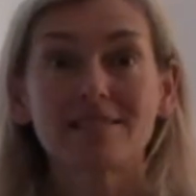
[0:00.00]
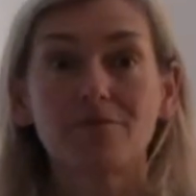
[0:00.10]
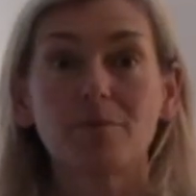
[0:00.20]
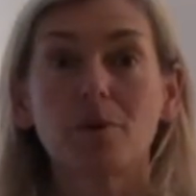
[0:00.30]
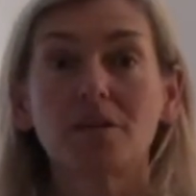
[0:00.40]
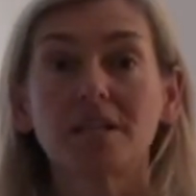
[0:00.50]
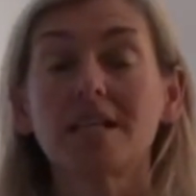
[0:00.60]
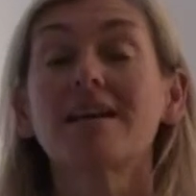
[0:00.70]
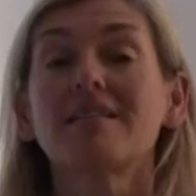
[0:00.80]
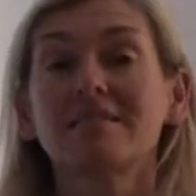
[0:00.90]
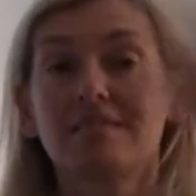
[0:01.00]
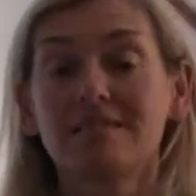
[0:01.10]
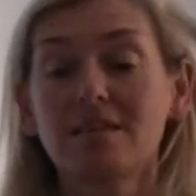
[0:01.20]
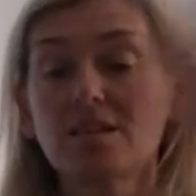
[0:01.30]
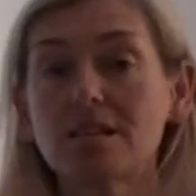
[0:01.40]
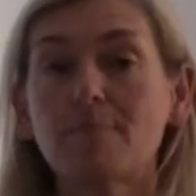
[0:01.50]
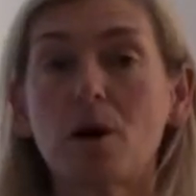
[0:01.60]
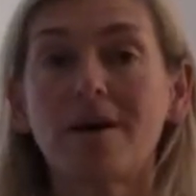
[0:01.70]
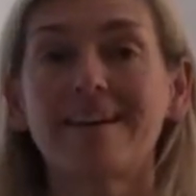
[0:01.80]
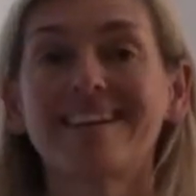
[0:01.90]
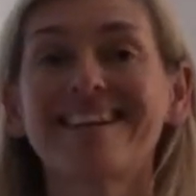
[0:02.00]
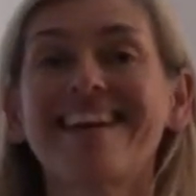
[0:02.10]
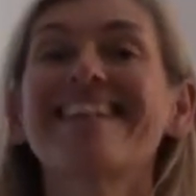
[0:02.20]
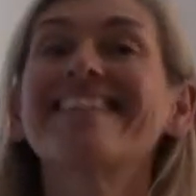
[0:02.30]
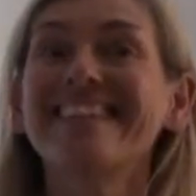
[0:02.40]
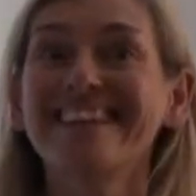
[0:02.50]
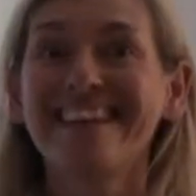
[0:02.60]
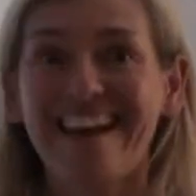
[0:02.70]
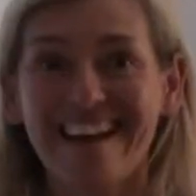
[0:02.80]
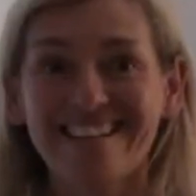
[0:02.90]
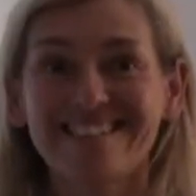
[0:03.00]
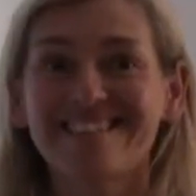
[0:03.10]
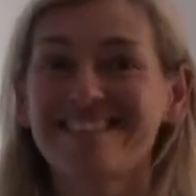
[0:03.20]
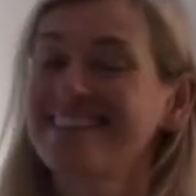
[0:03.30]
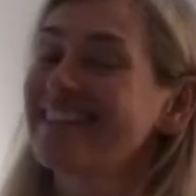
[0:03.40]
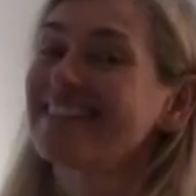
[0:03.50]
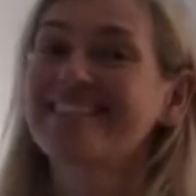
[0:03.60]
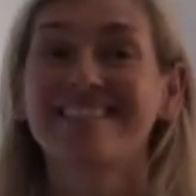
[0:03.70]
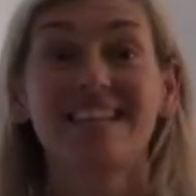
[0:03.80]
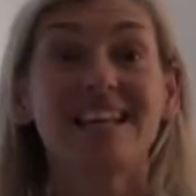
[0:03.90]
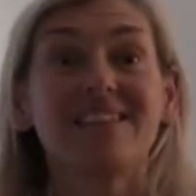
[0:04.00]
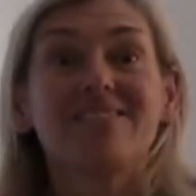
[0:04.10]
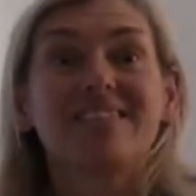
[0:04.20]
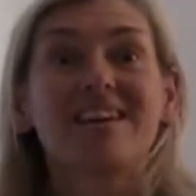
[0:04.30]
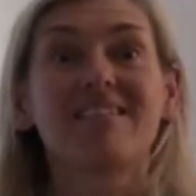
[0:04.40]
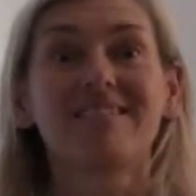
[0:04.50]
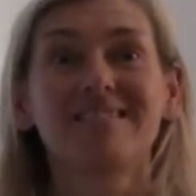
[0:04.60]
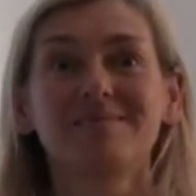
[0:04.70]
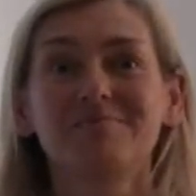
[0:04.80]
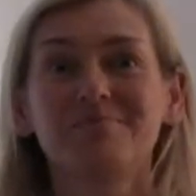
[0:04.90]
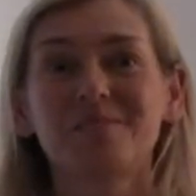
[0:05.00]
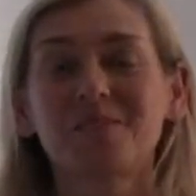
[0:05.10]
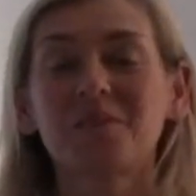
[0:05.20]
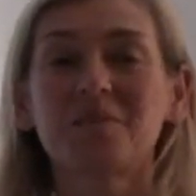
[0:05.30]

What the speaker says: of the body. The spine, the legs, even the arms.